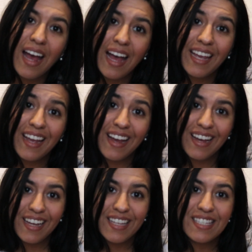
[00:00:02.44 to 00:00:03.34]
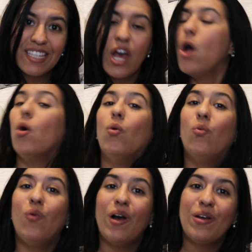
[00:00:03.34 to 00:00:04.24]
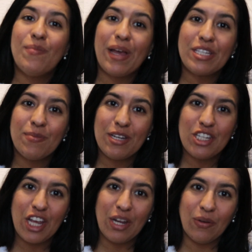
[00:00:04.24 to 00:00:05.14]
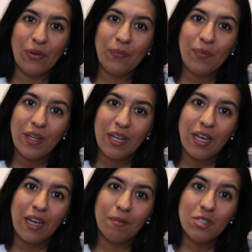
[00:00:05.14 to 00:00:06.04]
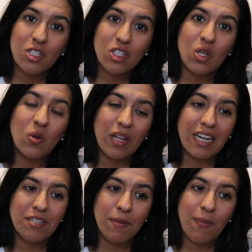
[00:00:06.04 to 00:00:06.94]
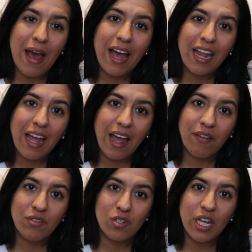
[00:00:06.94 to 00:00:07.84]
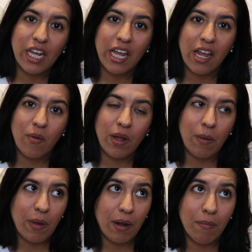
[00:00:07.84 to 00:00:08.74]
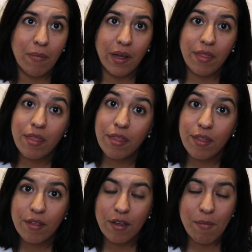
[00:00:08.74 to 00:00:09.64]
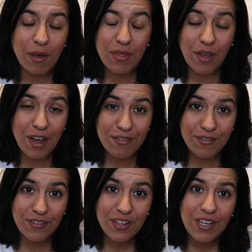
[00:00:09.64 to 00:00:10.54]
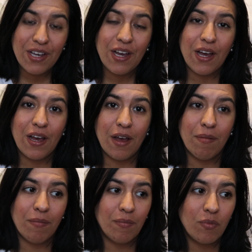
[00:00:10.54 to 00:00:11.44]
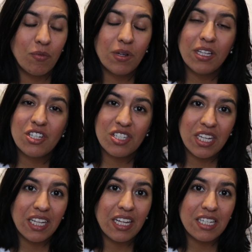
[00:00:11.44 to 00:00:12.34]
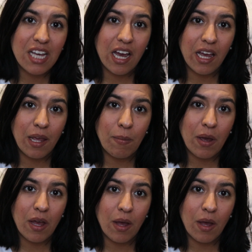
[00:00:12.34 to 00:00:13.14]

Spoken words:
Hi guys, welcome back to my channel. I'm so glad to be back after taking about a month off. Really just needed that time.